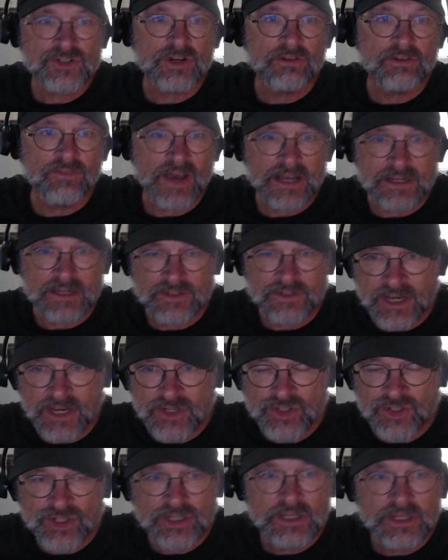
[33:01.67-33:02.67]
and
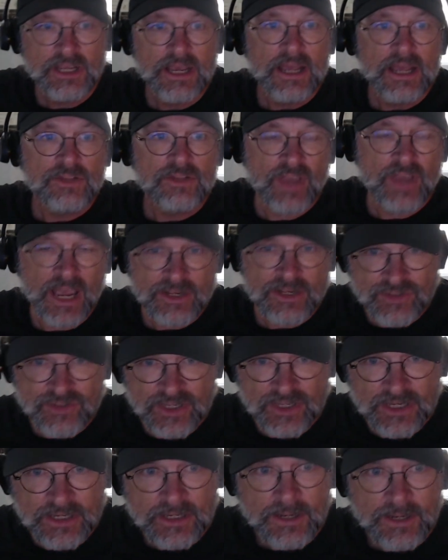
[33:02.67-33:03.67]
validation,
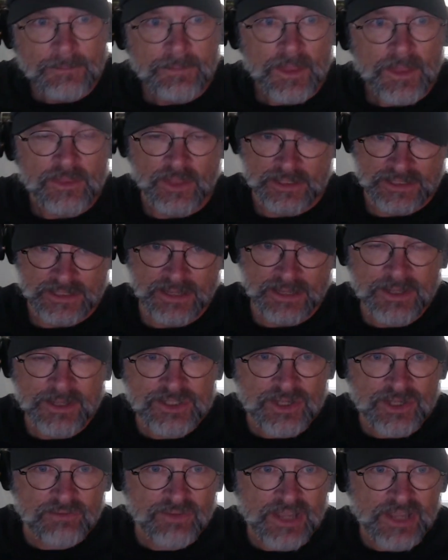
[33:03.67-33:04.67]
testing the limits
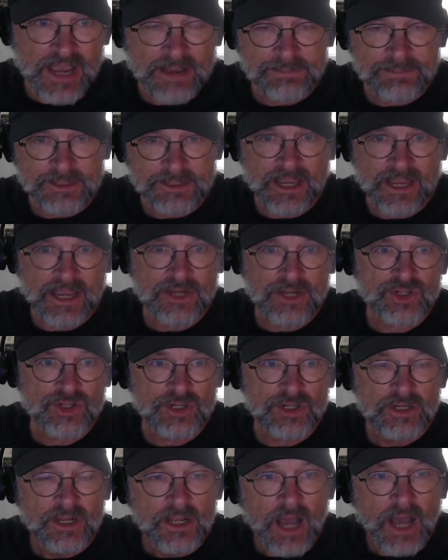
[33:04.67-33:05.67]
of the application,
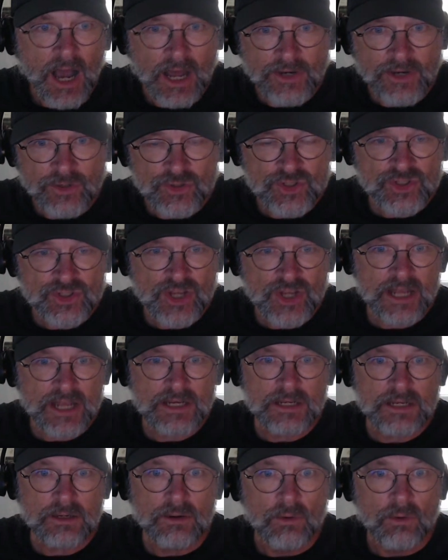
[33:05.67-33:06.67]

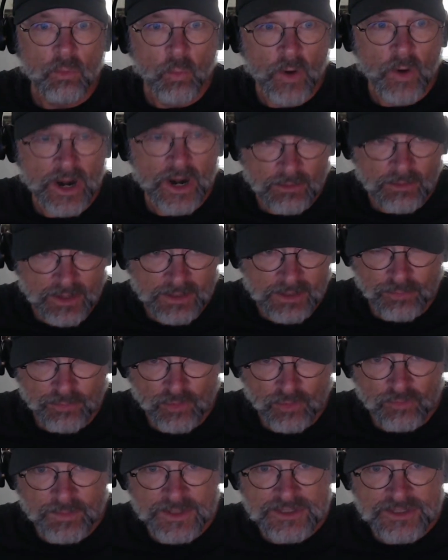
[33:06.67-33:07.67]
understanding where
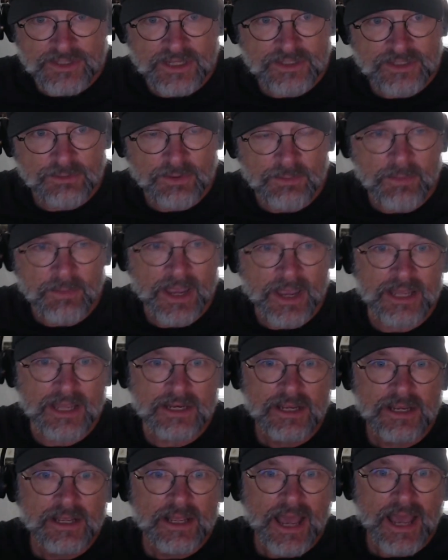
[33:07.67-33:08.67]
improvements need to be made,
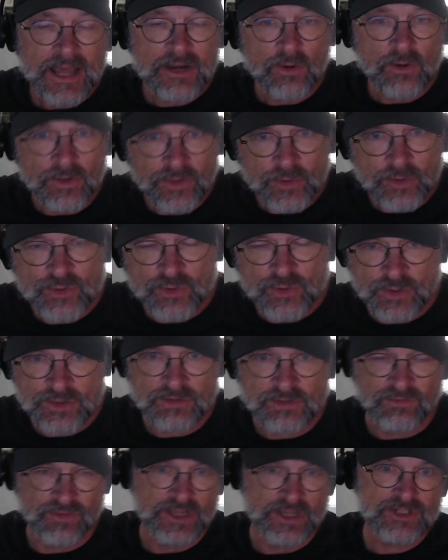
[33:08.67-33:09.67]
and all those sorts
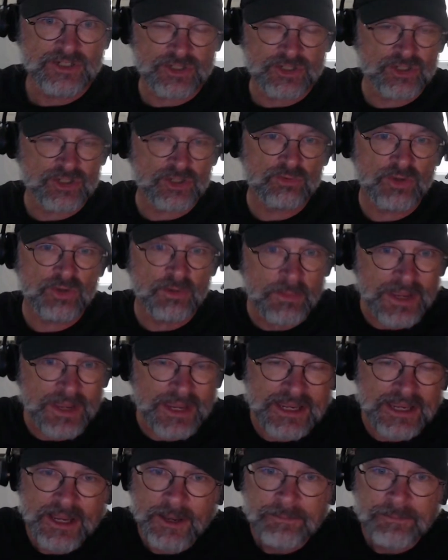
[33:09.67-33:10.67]
of things. So to
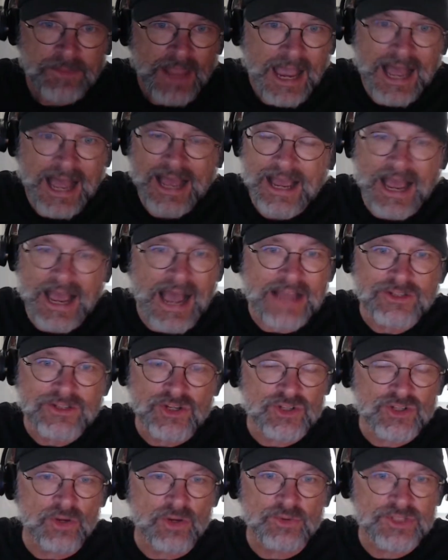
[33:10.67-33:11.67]
me, I
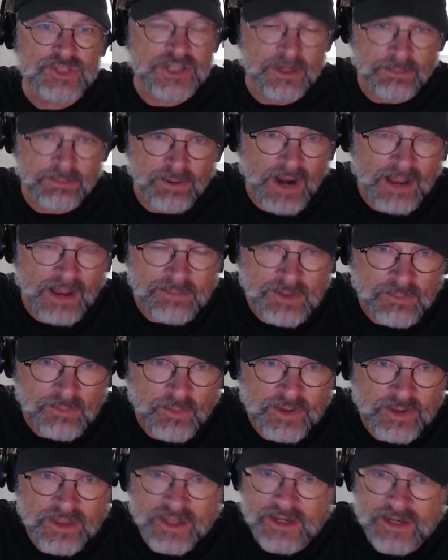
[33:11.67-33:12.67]
just don't see a problem
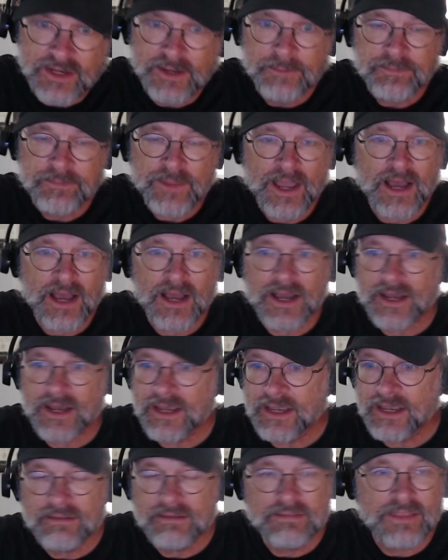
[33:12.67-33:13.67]
with it.
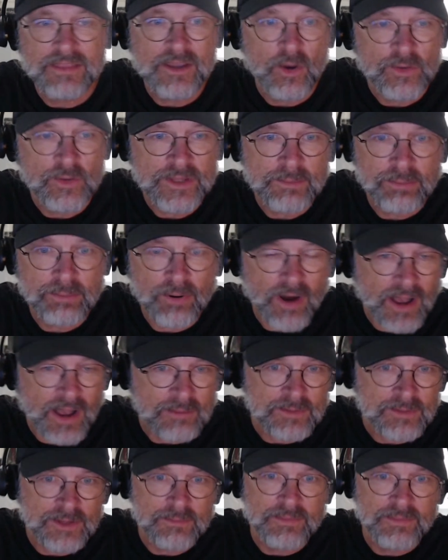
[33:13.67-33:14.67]
The only
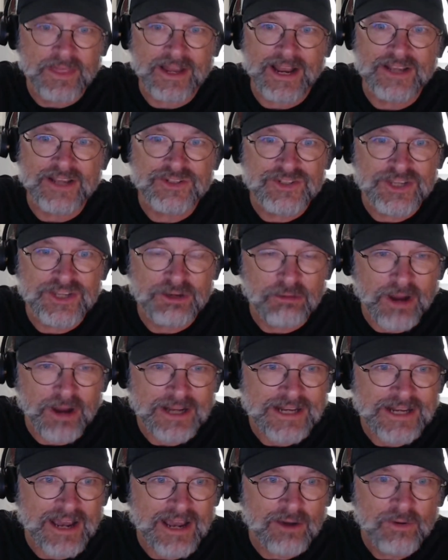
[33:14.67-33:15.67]
problem that I see right
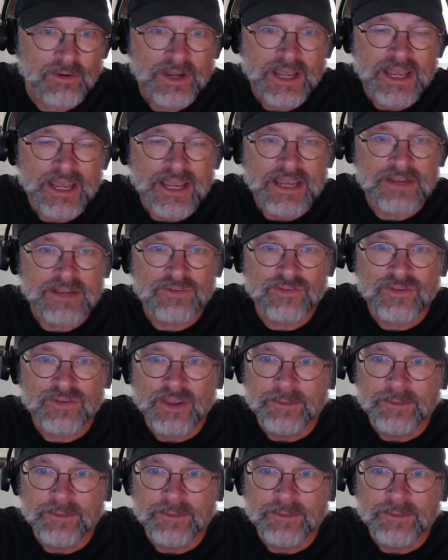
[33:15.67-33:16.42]
now is,